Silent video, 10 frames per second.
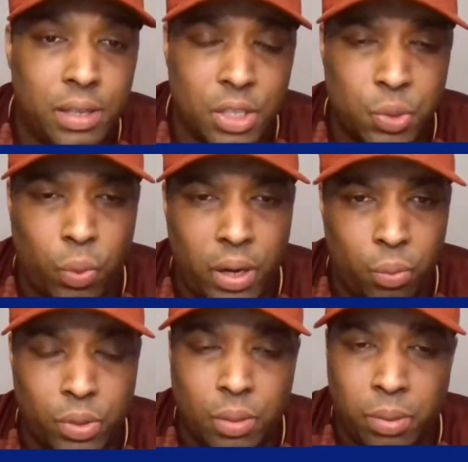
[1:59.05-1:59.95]
play this
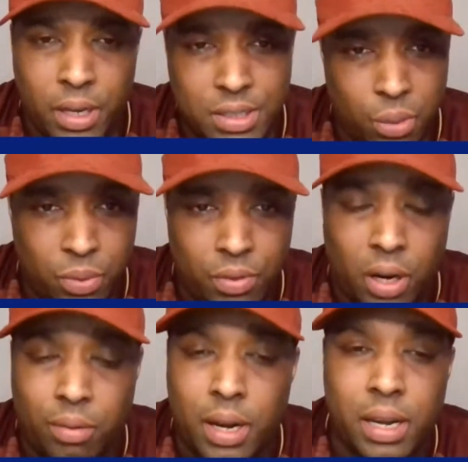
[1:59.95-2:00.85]
way with the players that
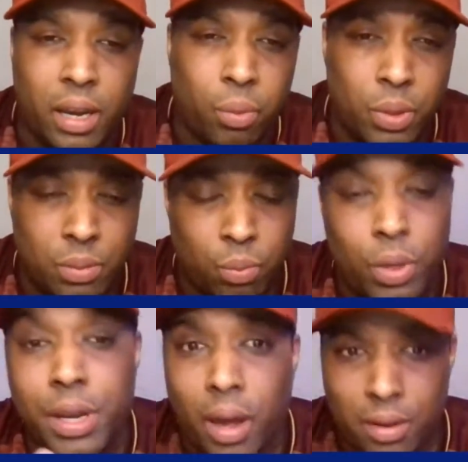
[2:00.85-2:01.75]
we've got right now, with
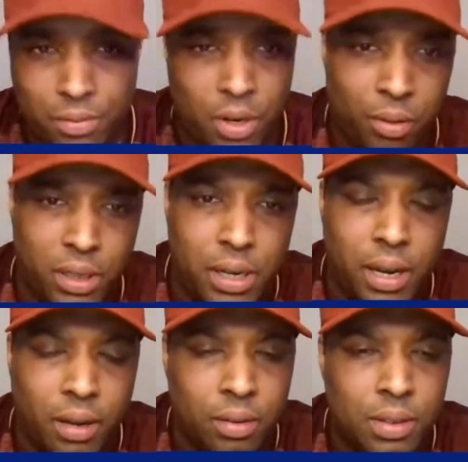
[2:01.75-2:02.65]
ninth currently
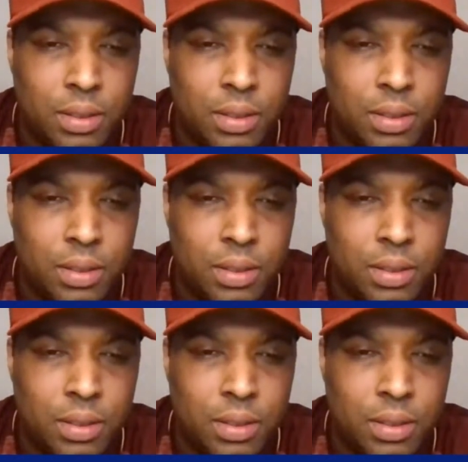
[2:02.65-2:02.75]
now.